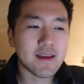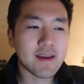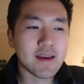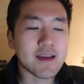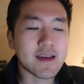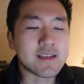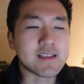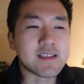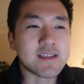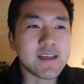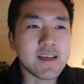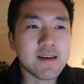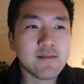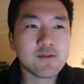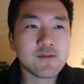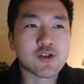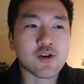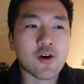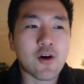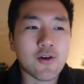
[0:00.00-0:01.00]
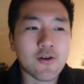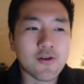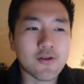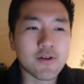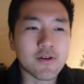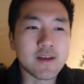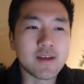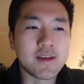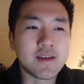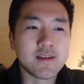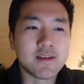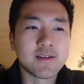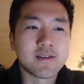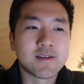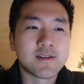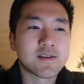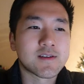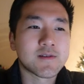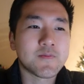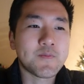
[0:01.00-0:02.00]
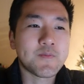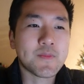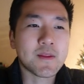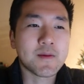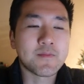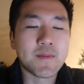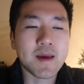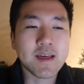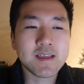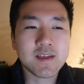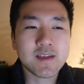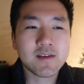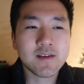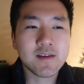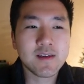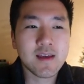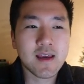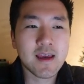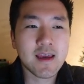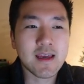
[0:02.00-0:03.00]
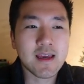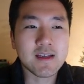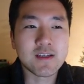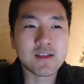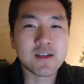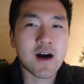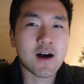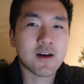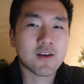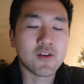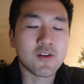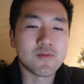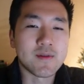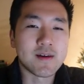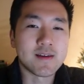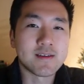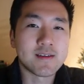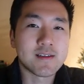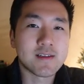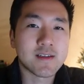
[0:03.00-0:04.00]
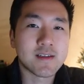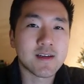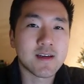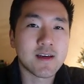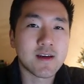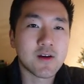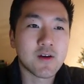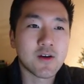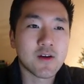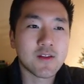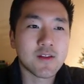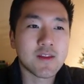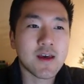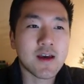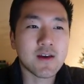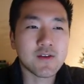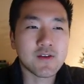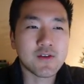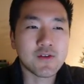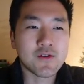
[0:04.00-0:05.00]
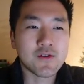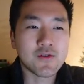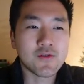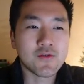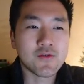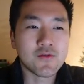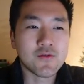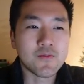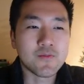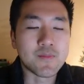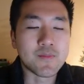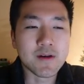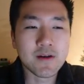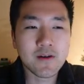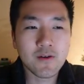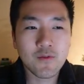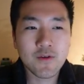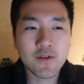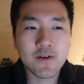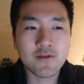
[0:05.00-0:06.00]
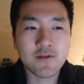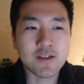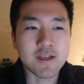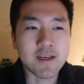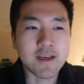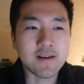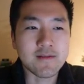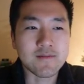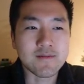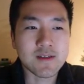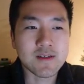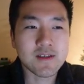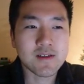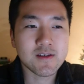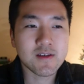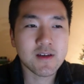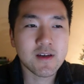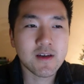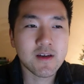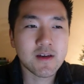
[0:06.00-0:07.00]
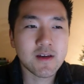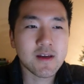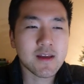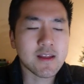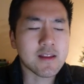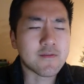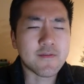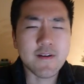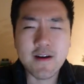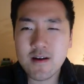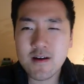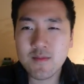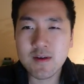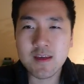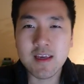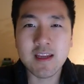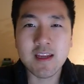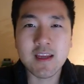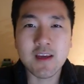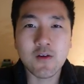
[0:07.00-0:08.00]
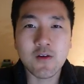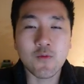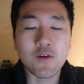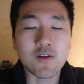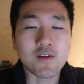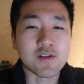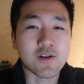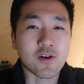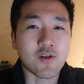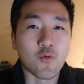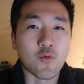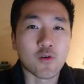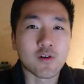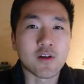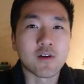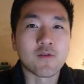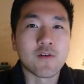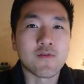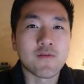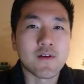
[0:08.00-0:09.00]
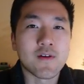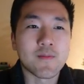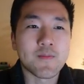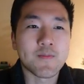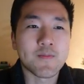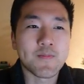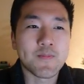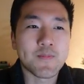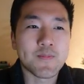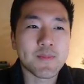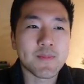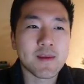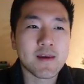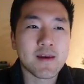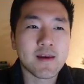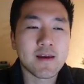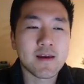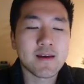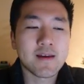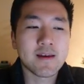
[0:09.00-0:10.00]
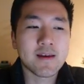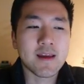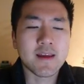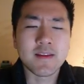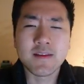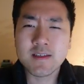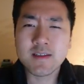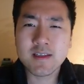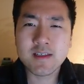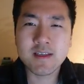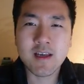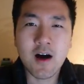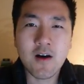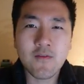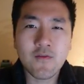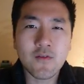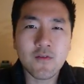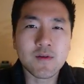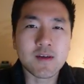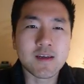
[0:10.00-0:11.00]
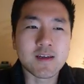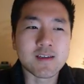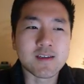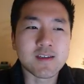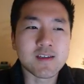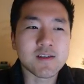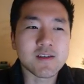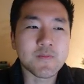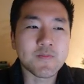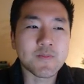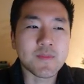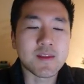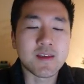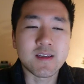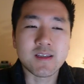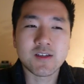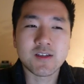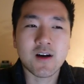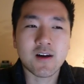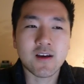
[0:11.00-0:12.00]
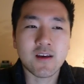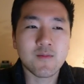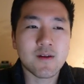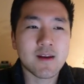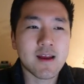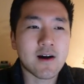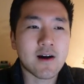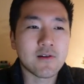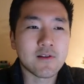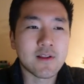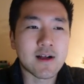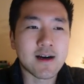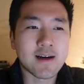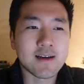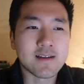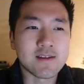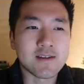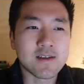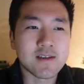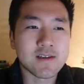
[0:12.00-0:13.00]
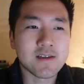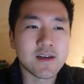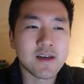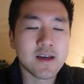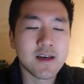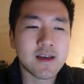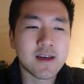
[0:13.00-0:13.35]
A team charter is basically a document that you build with your teams in the very beginning when you start working with them. And this is helpful because this document outlines,